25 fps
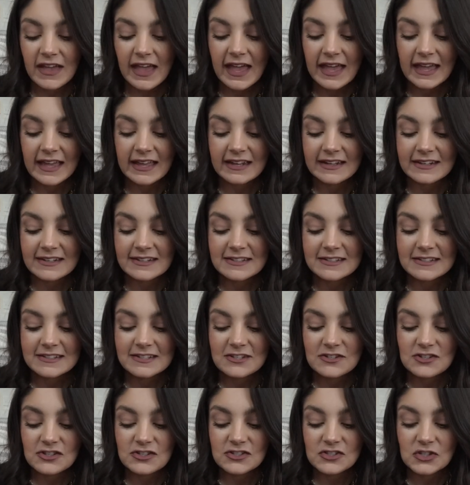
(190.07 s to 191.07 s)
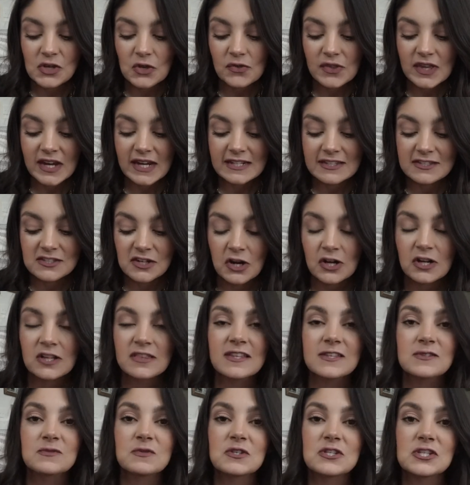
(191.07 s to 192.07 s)
and to just know that I started
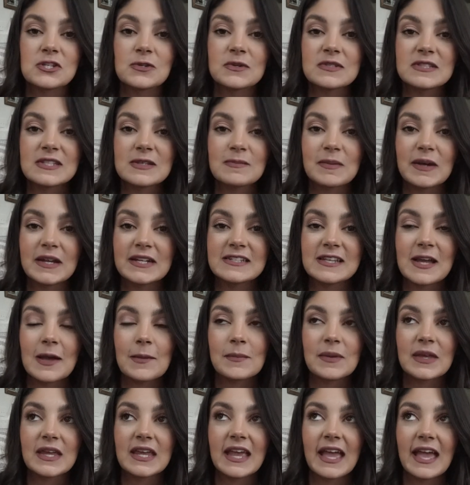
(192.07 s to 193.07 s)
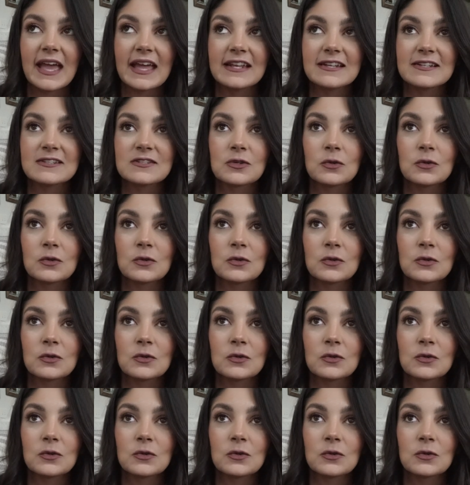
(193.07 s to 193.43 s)
this when she was in my tummy and